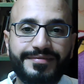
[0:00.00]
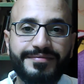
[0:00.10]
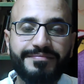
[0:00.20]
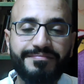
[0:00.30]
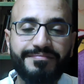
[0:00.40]

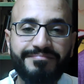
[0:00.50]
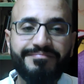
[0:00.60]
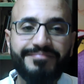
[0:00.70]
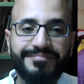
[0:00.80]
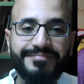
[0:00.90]

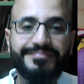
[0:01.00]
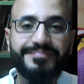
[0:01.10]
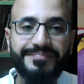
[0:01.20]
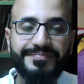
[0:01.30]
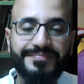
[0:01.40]

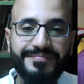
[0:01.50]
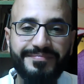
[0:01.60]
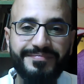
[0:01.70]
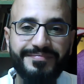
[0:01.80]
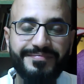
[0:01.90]

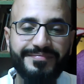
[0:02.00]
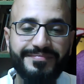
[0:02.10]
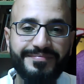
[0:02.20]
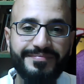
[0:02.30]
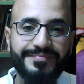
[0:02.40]

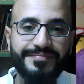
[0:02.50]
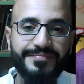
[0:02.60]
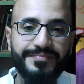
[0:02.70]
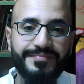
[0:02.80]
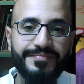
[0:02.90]

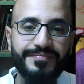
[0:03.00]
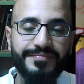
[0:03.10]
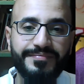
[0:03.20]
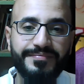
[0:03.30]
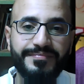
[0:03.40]

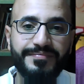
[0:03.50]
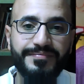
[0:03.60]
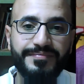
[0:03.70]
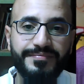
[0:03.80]
[no speech]